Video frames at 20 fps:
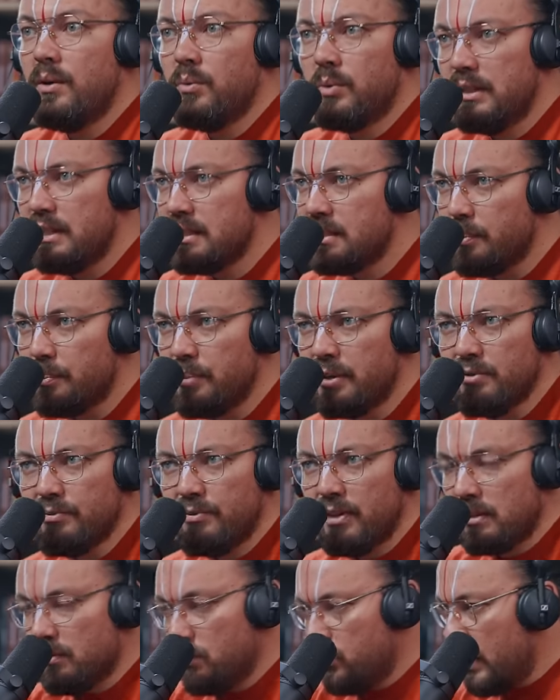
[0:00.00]
What is the
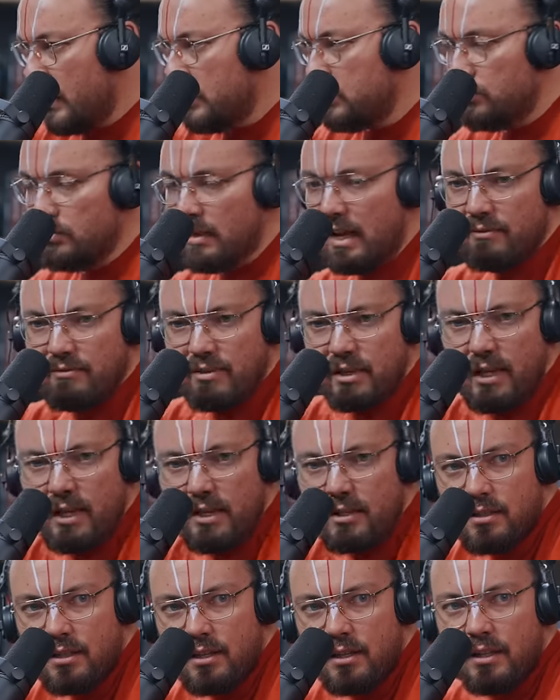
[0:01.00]
perfect way to
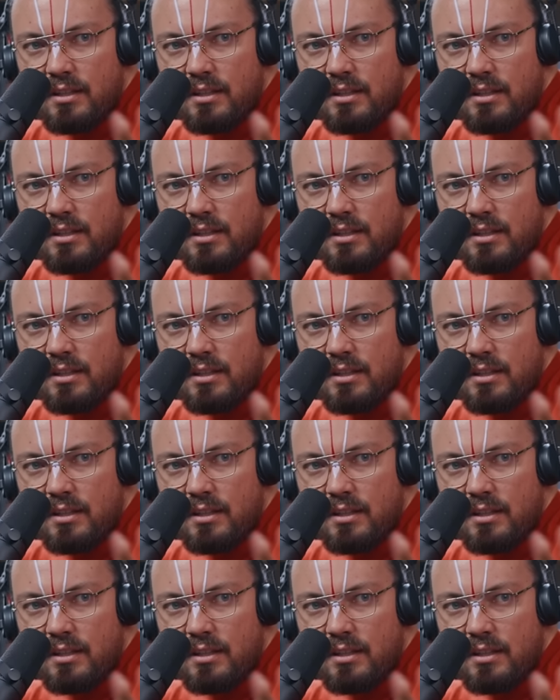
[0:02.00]
navigate,